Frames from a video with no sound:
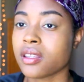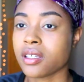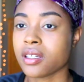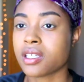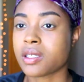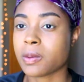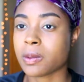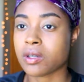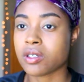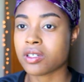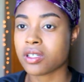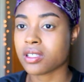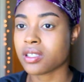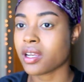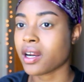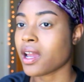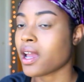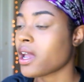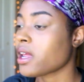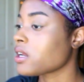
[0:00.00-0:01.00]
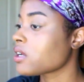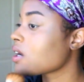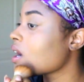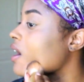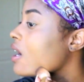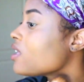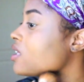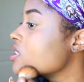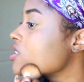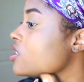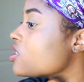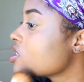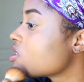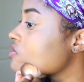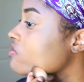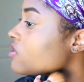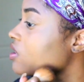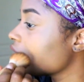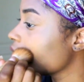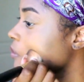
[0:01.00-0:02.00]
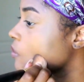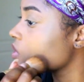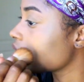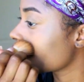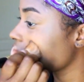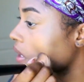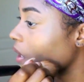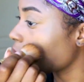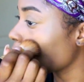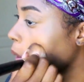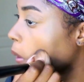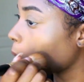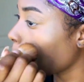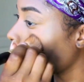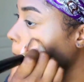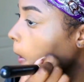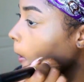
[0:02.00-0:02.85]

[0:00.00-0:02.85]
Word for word: the experiences that i had in college is really what's like